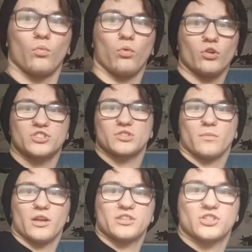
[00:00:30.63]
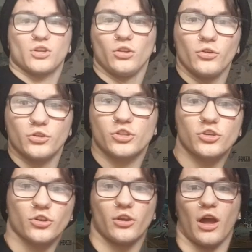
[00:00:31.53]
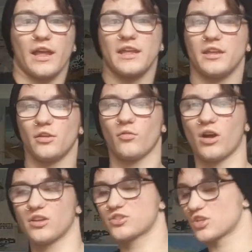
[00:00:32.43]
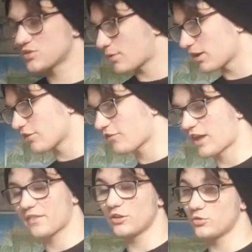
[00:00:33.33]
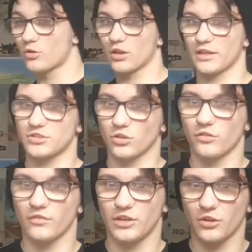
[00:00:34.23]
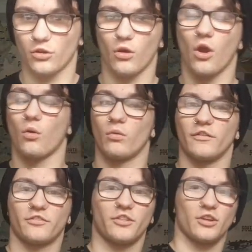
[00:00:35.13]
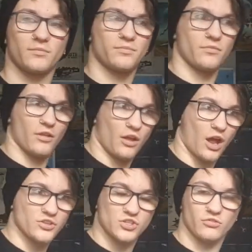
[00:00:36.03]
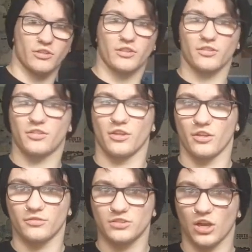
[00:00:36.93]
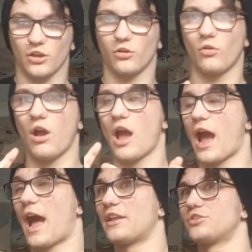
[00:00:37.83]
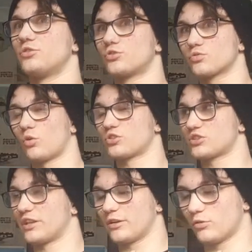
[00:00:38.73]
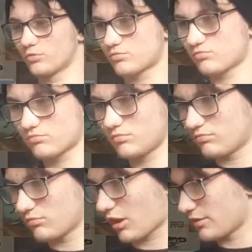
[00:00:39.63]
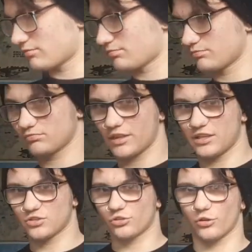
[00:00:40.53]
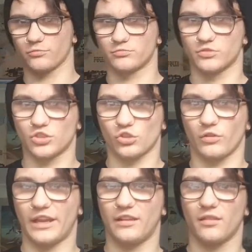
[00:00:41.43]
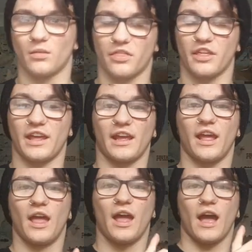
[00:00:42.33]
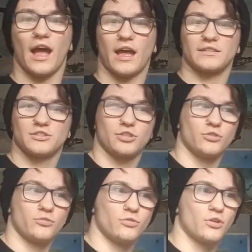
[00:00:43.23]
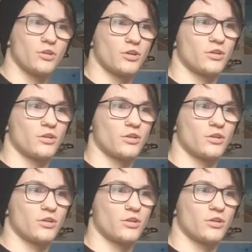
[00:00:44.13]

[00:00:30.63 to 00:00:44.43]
What's my solution? I hear you ask, despite the fact that you clicked on the video with the answer in the title and you just watched the little, like, intro screen thing and you